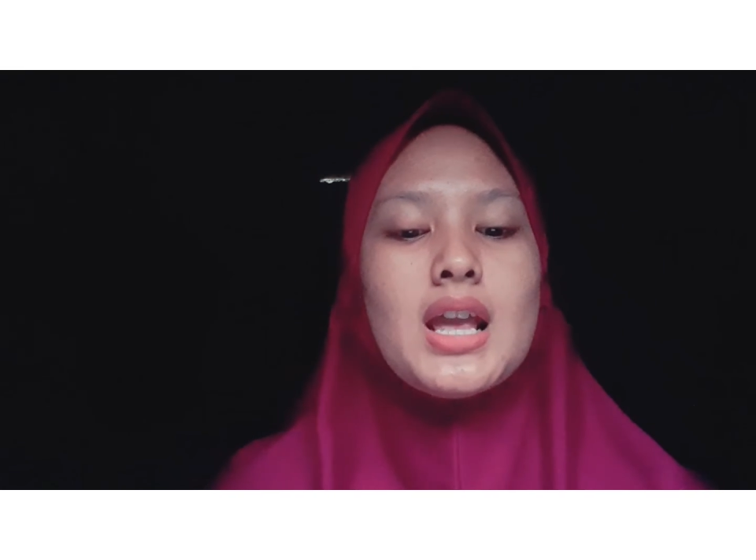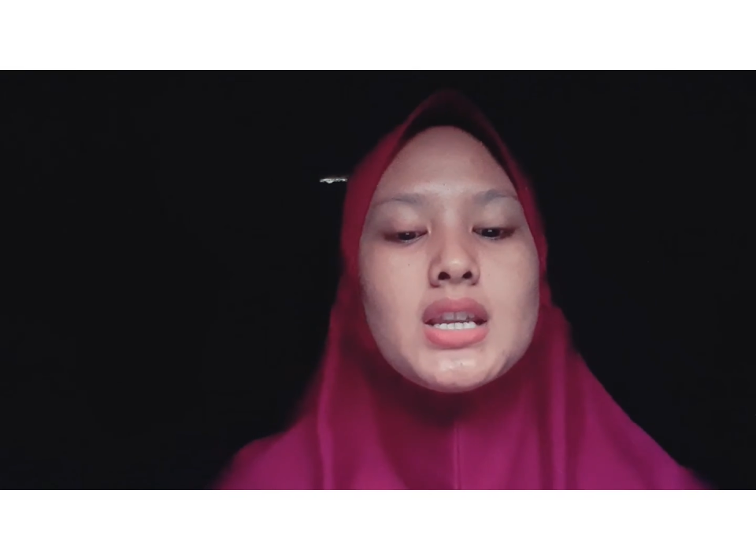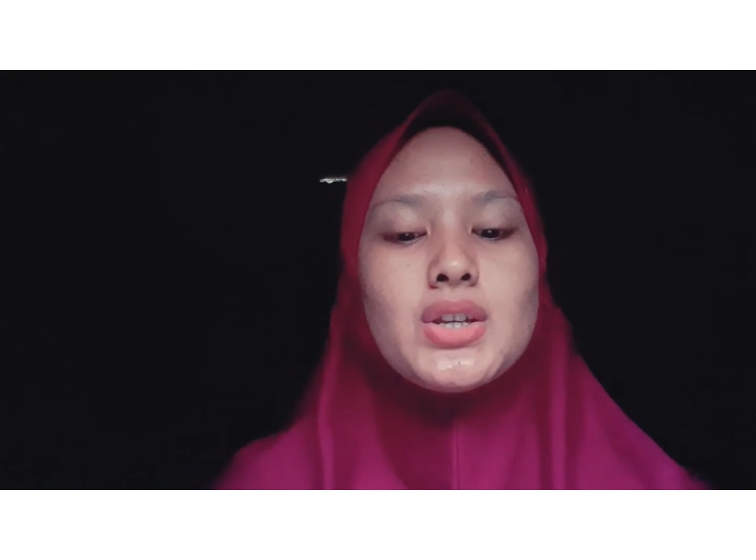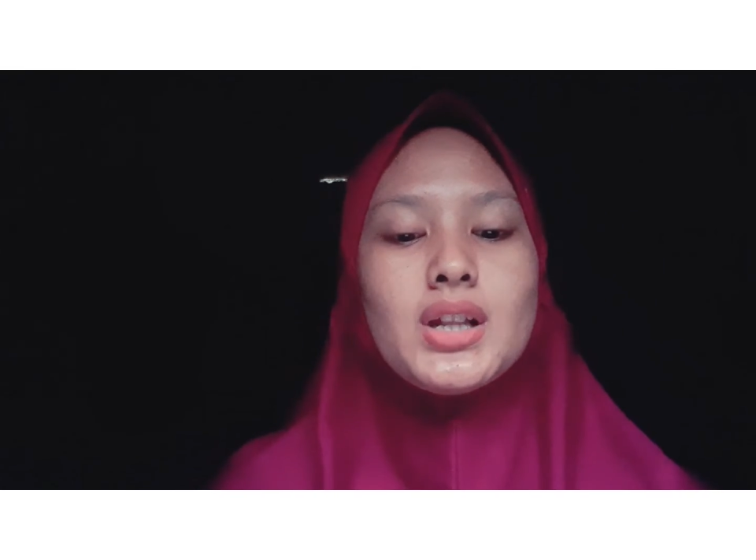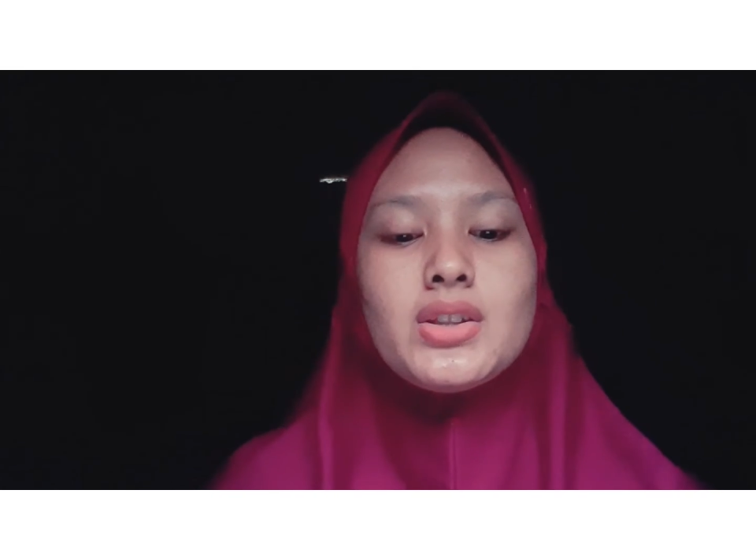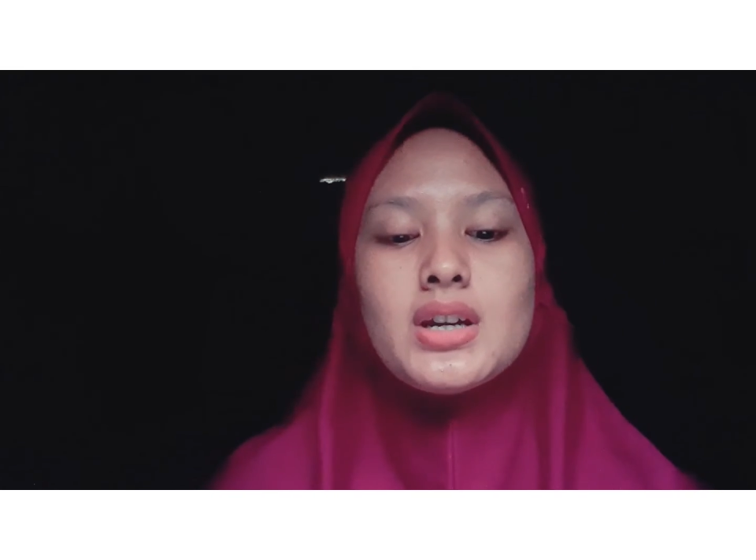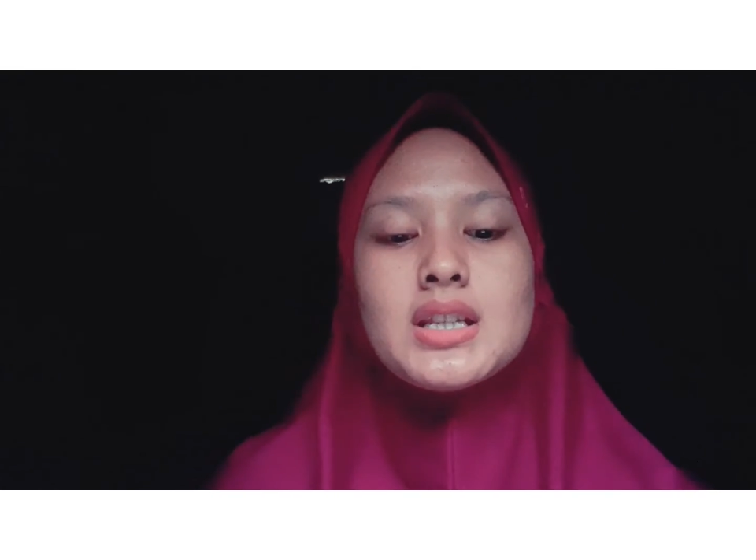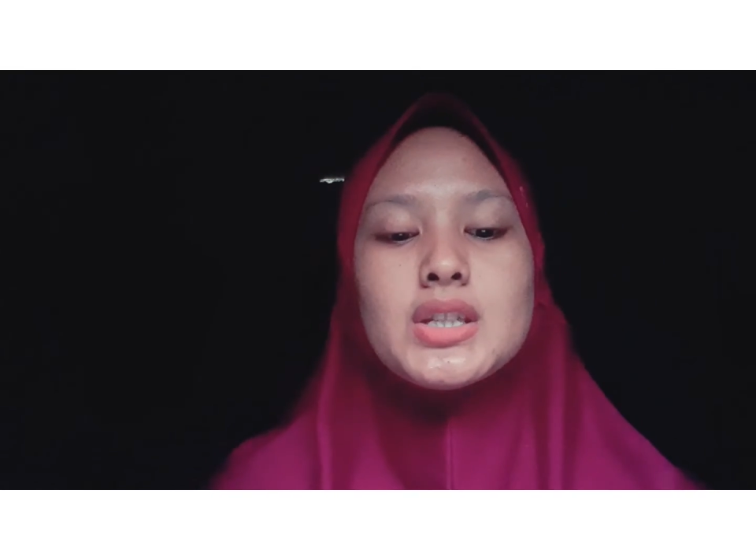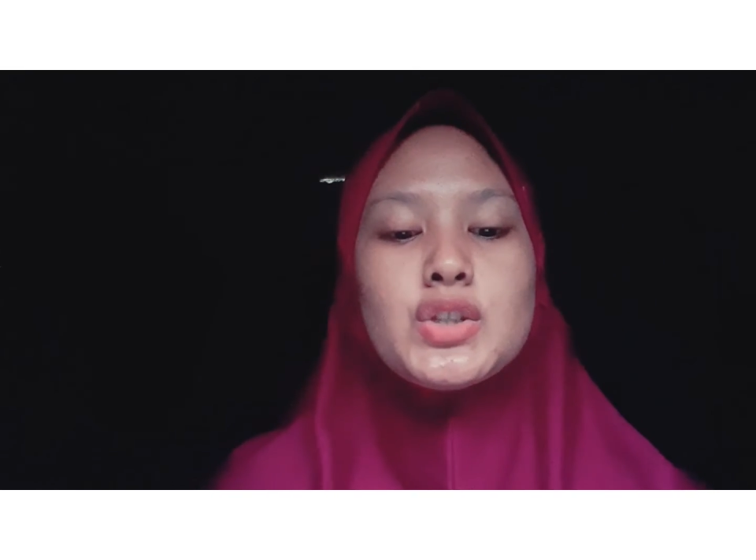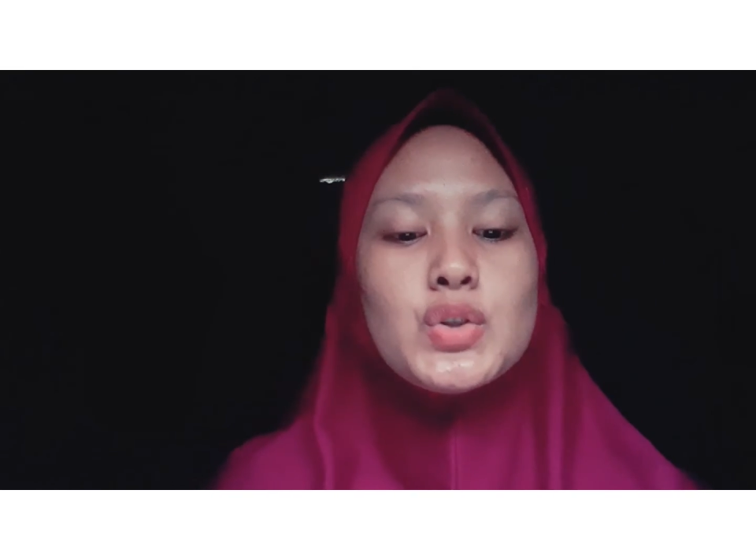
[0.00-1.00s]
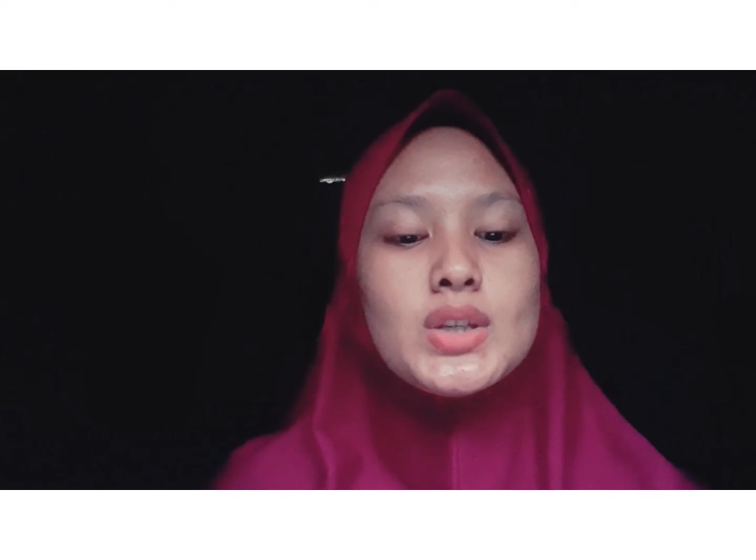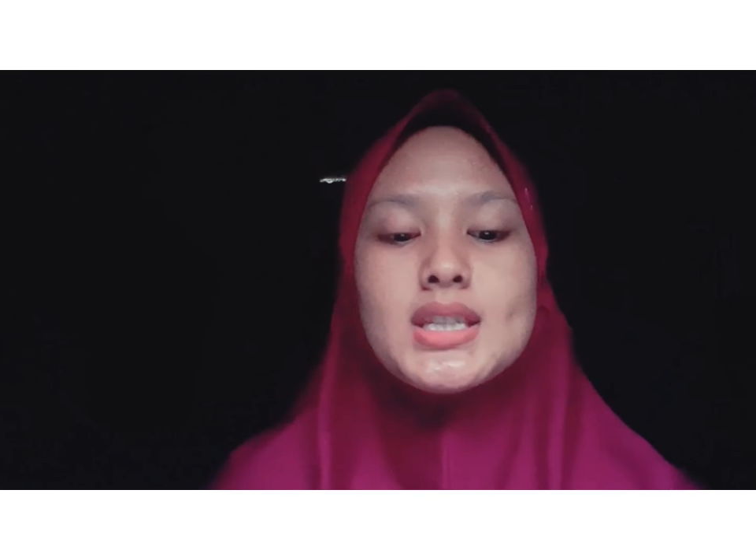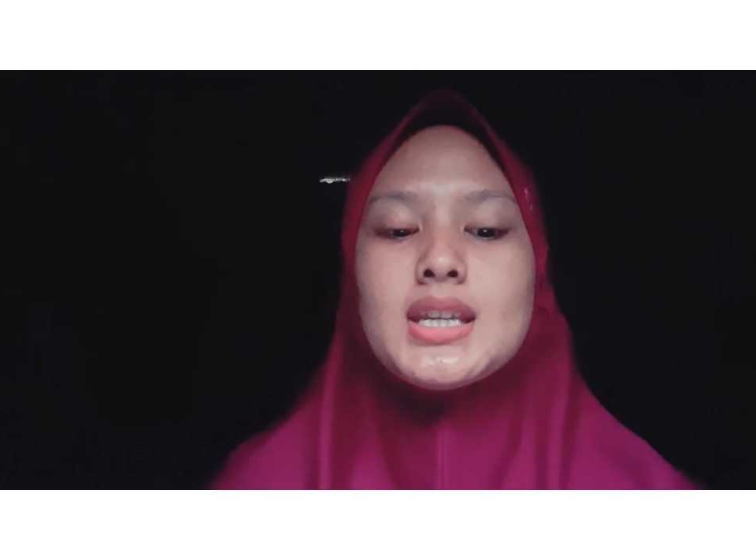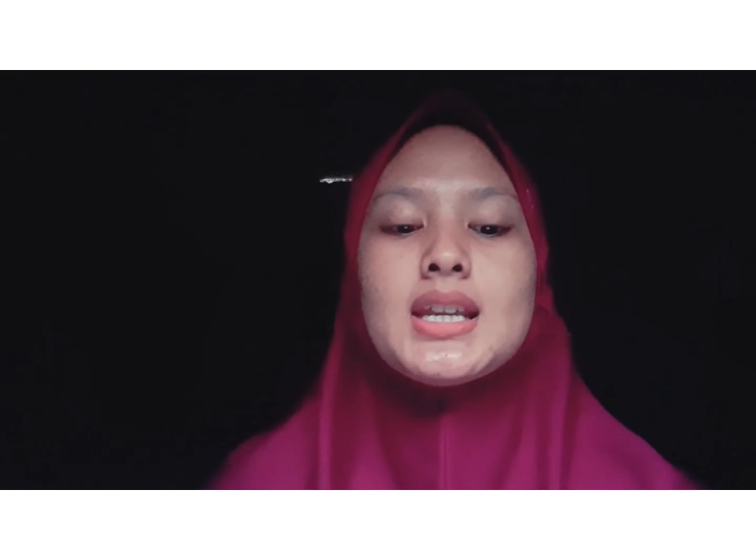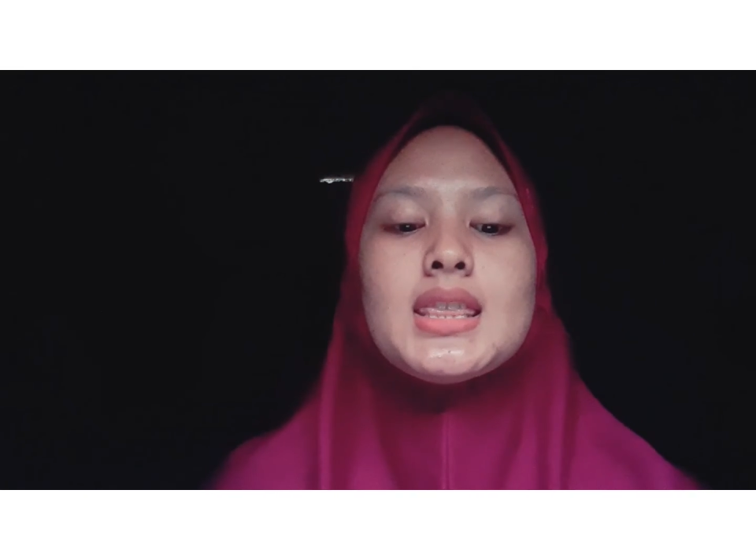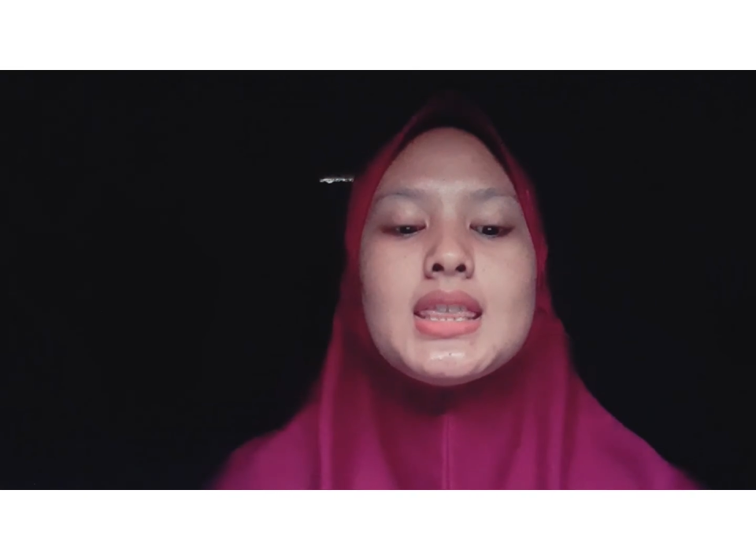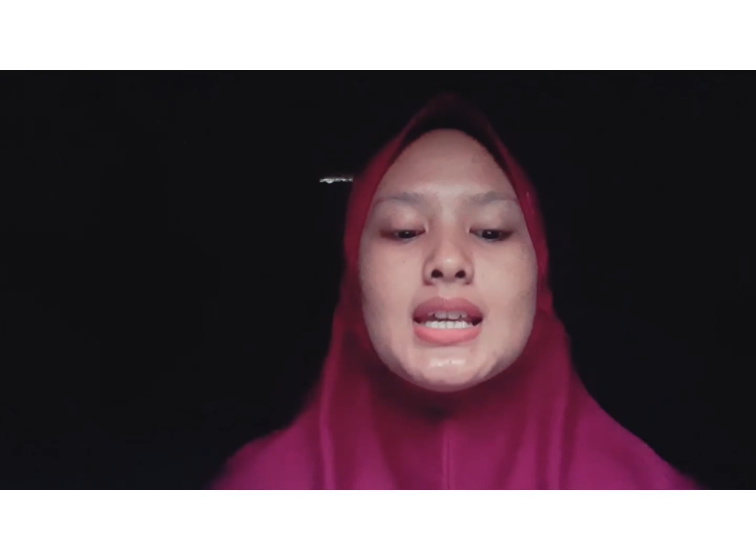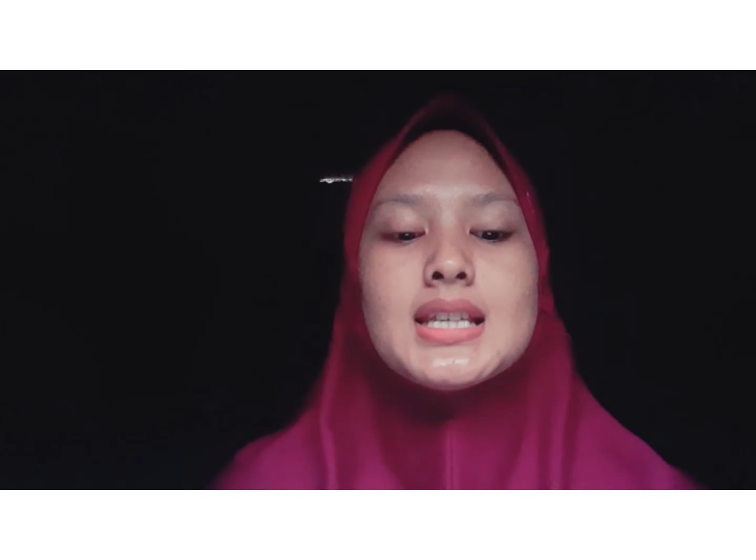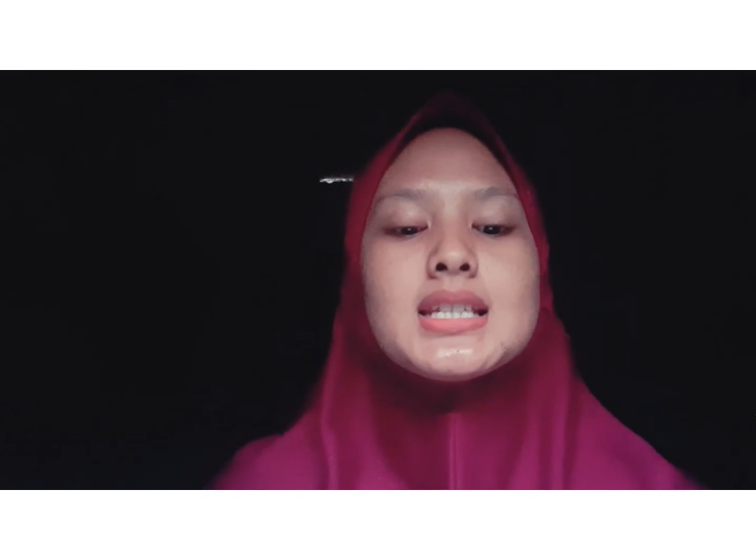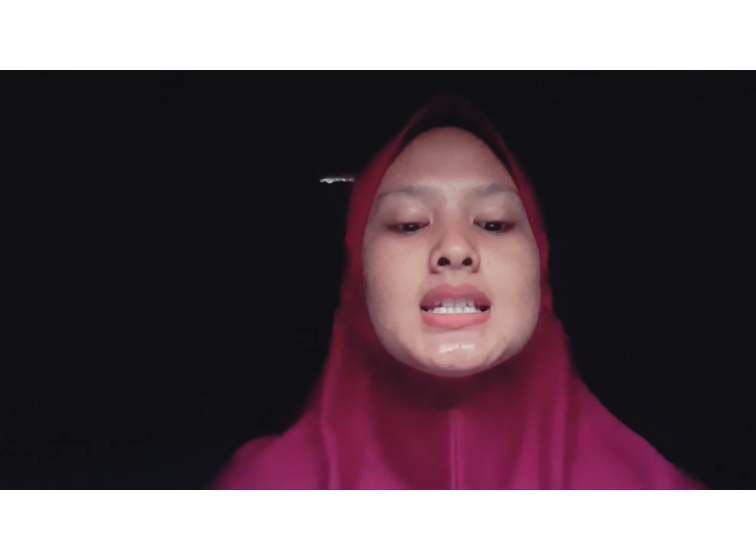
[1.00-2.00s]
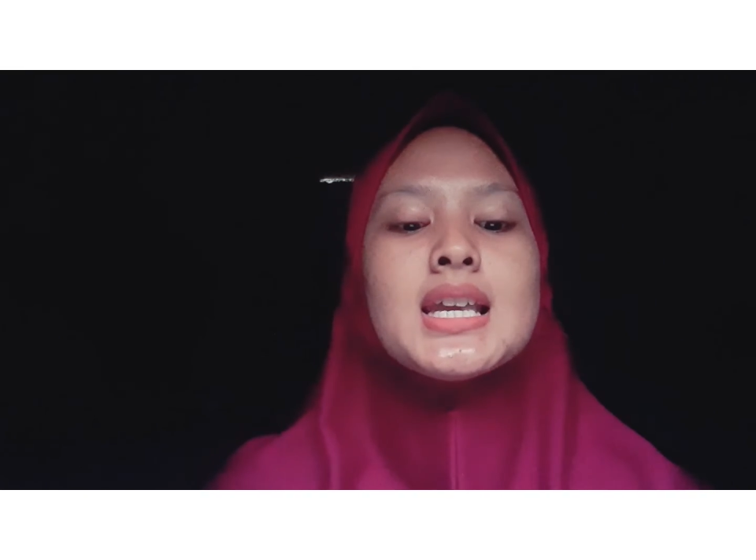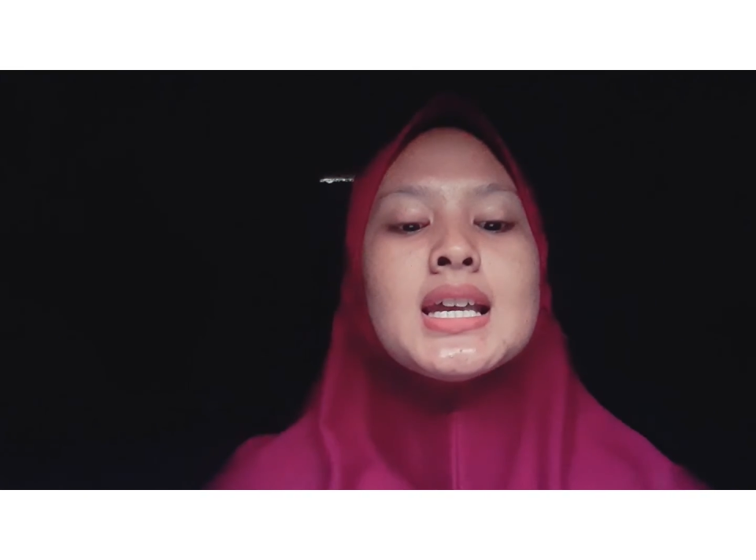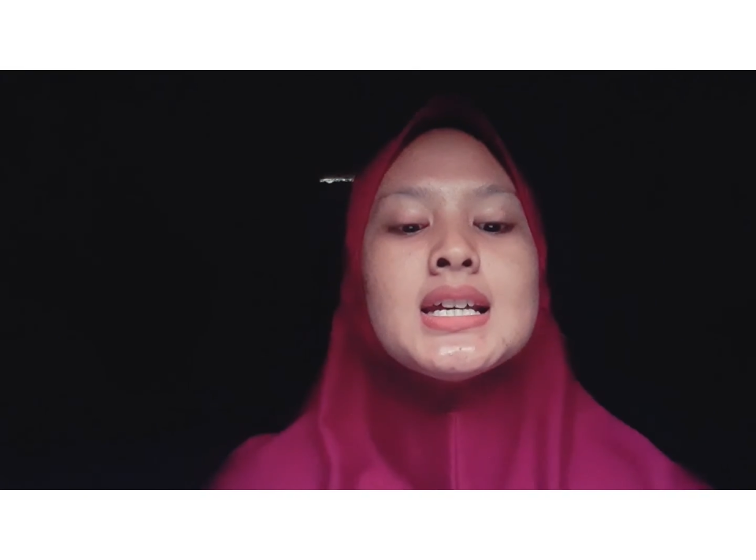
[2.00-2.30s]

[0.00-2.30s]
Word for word: children choosing this